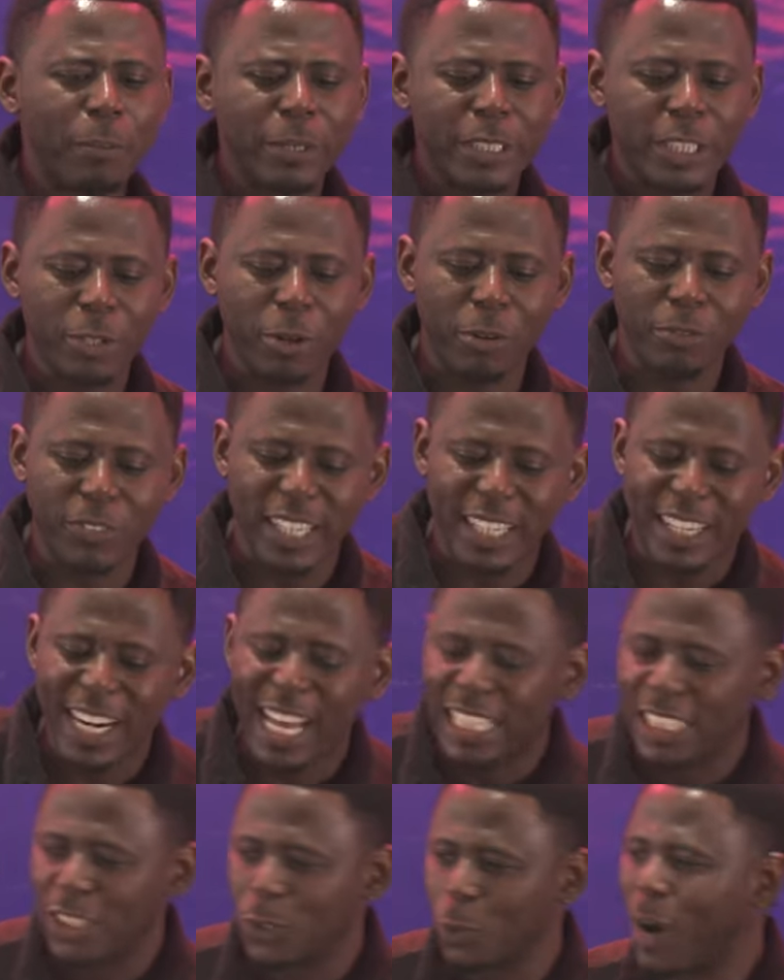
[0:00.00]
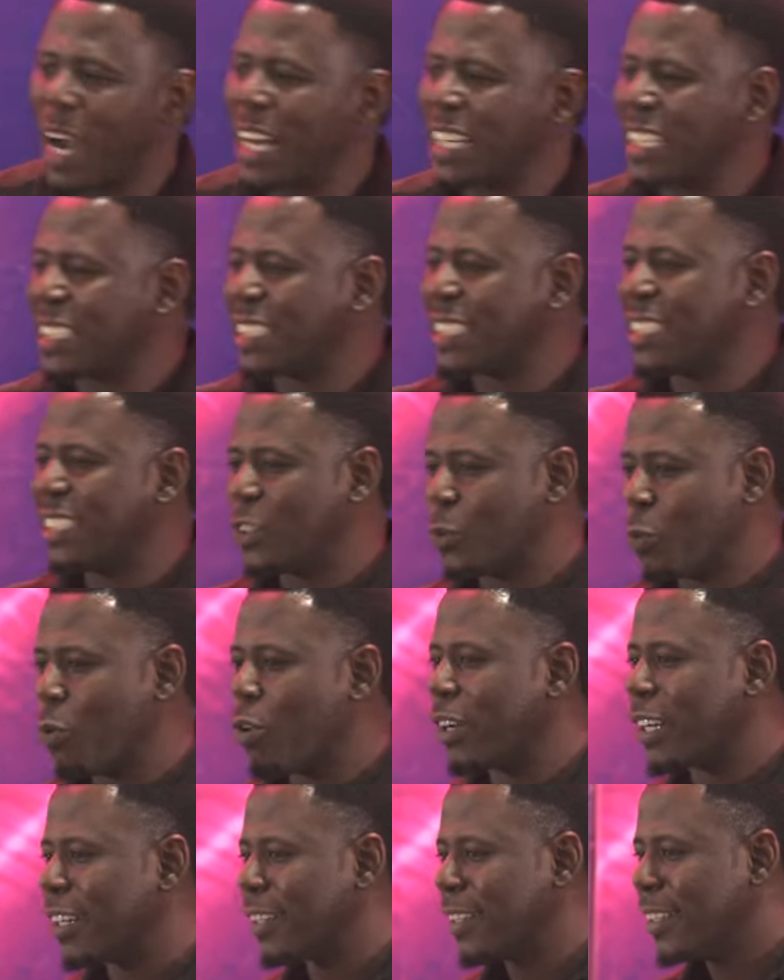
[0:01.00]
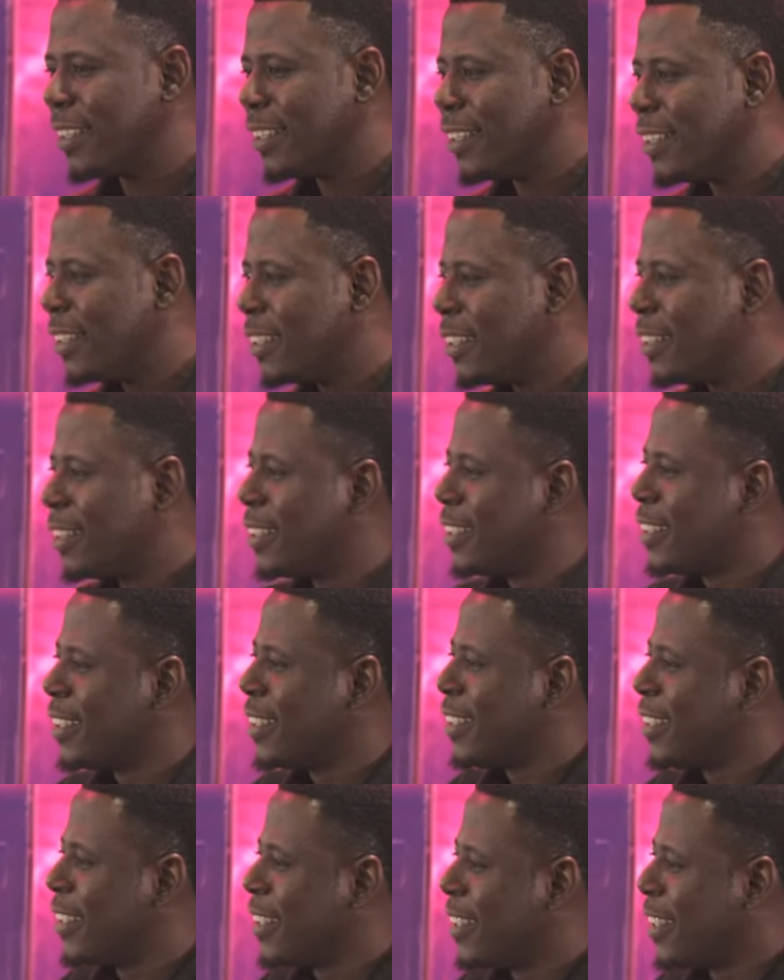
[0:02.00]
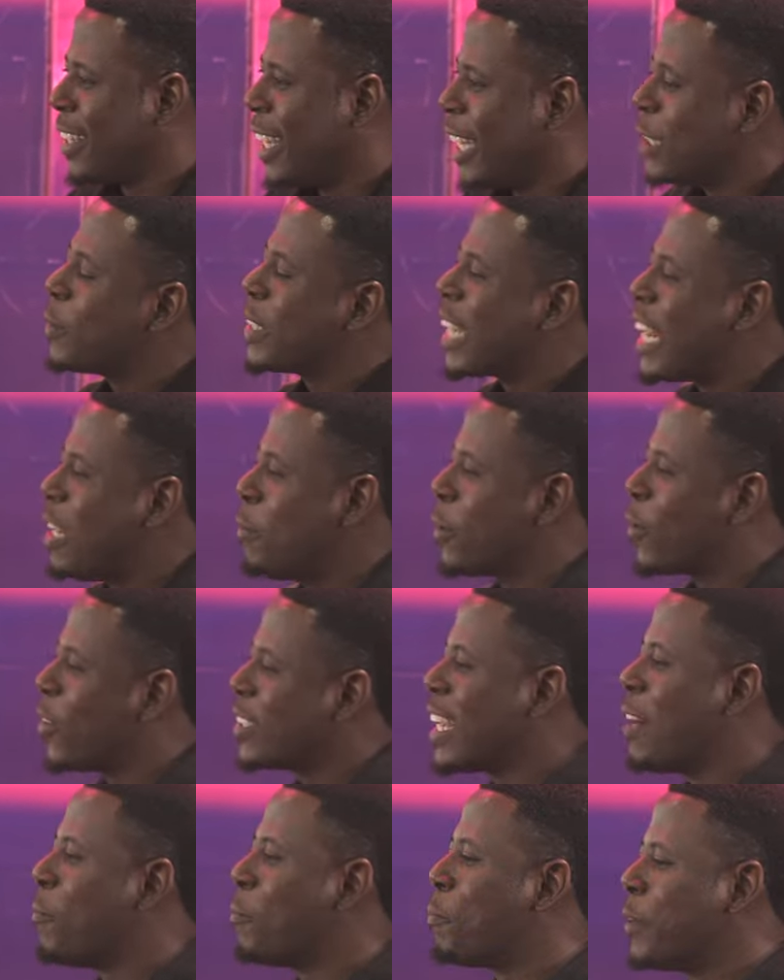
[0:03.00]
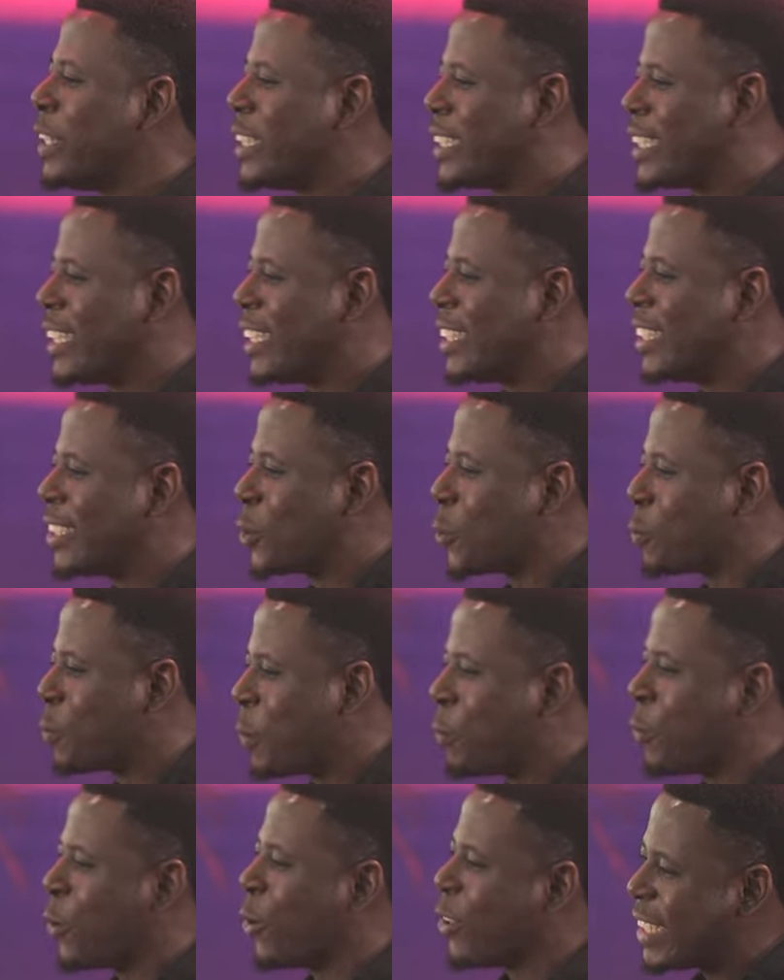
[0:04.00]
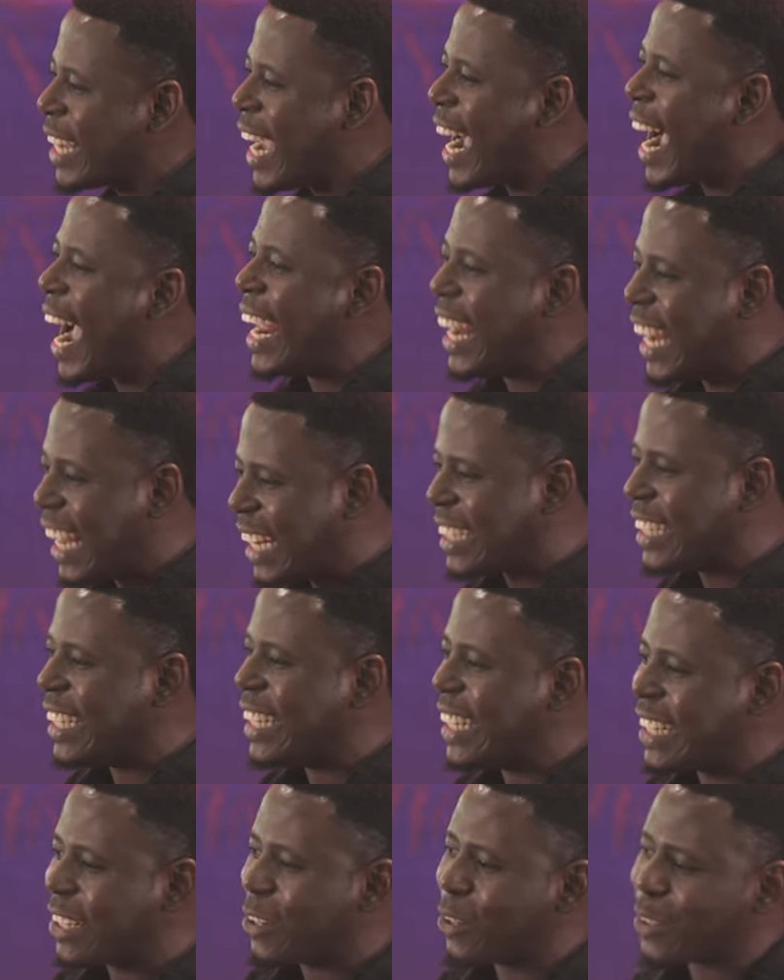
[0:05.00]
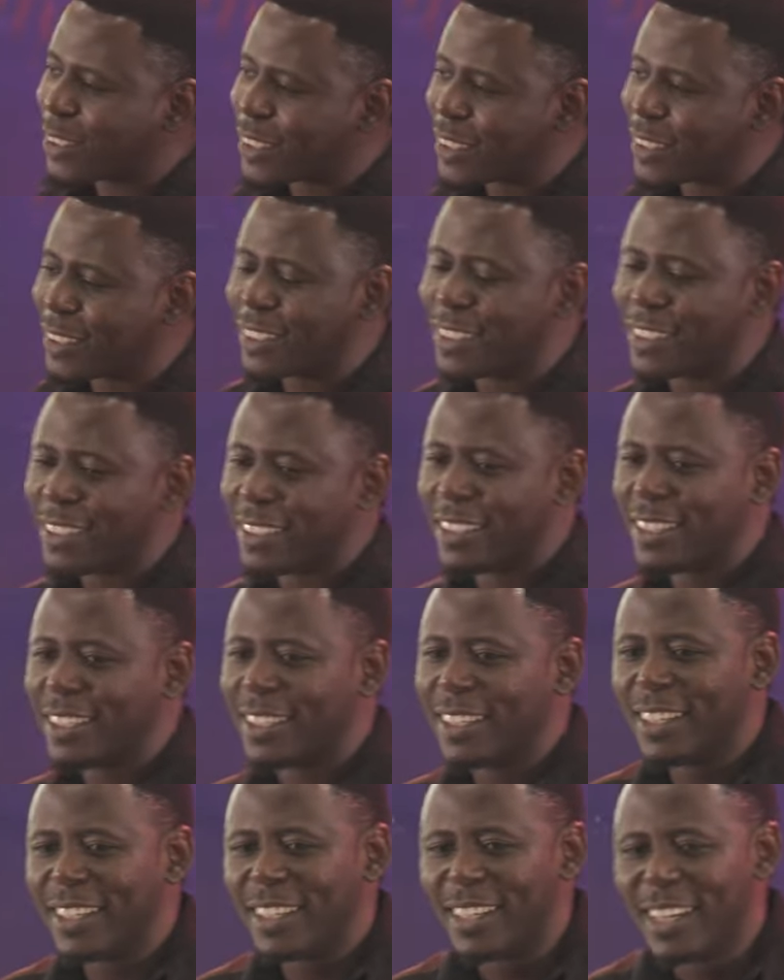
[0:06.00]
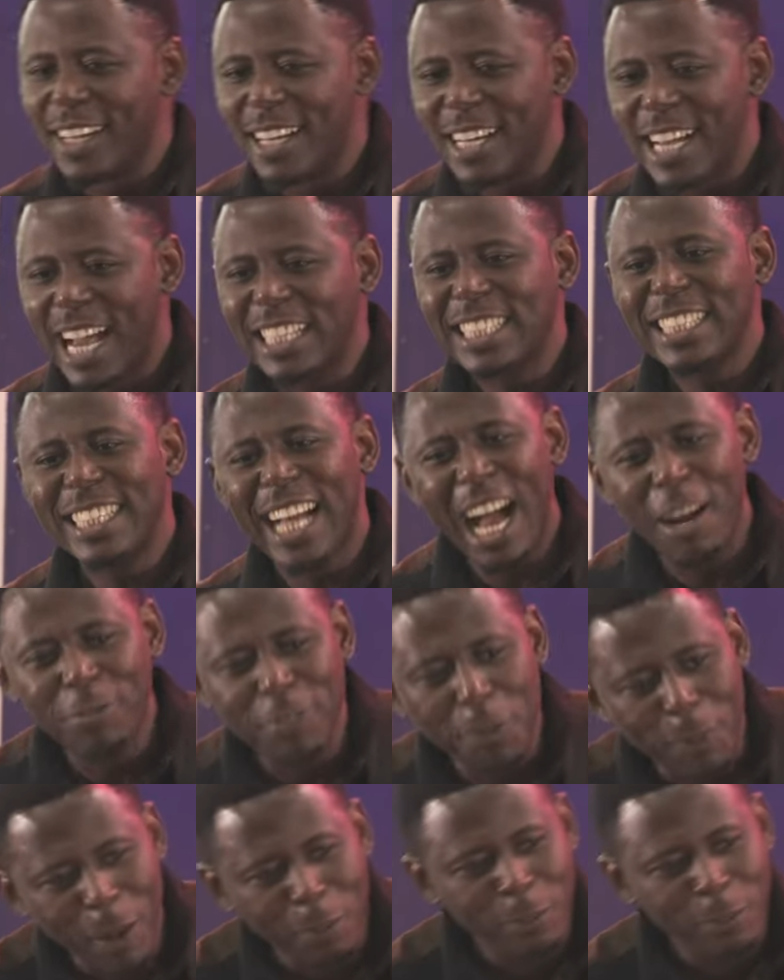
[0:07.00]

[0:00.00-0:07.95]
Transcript: permission of the Christ to have the sixth one. Especially because I'm preaching to people on the island in Lagos. I think I have the